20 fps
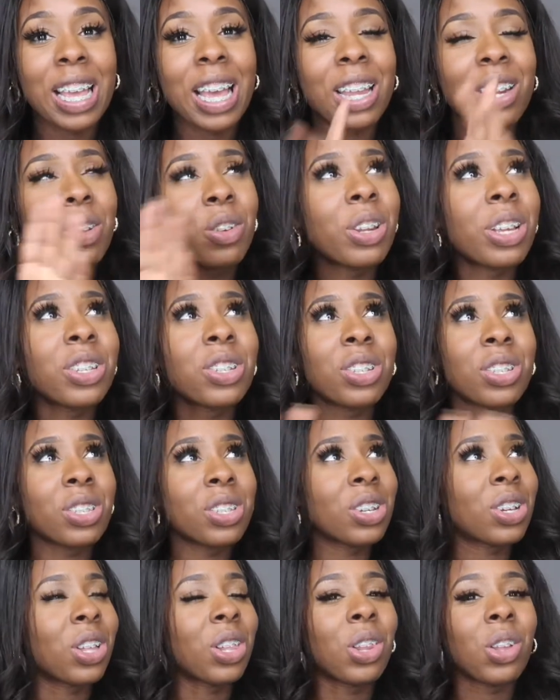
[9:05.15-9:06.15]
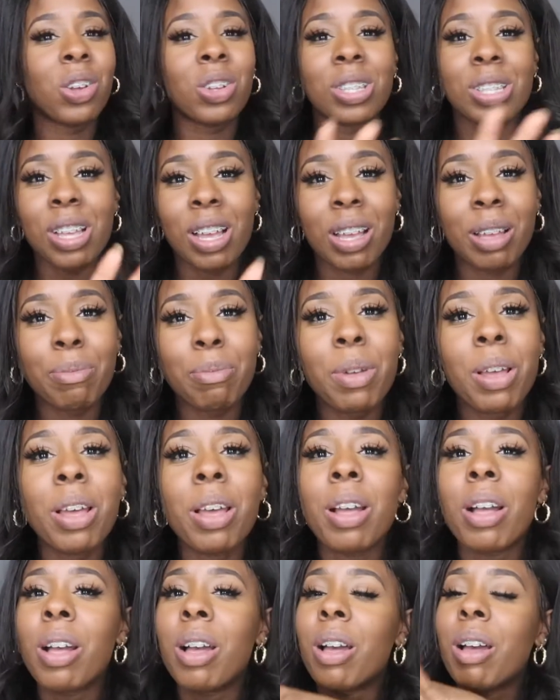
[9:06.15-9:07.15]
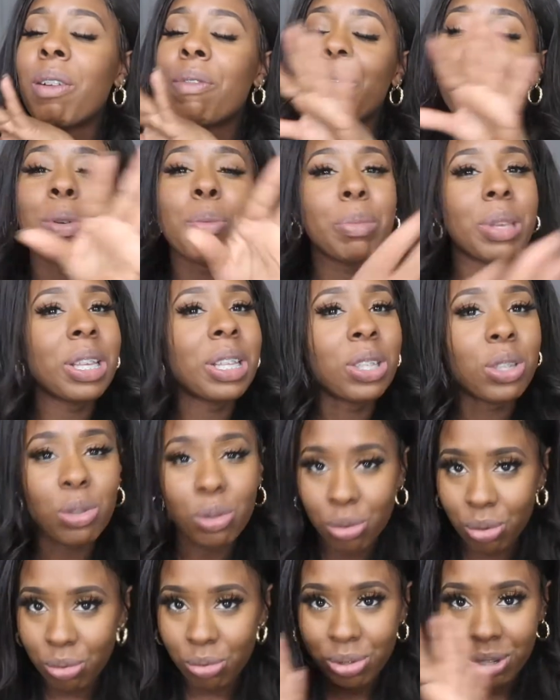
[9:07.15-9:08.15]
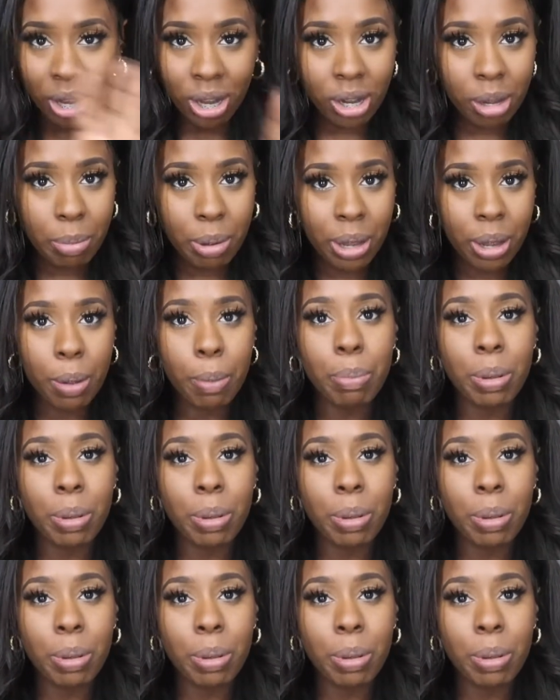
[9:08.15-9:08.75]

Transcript: I know that just took a long time for me to talk about,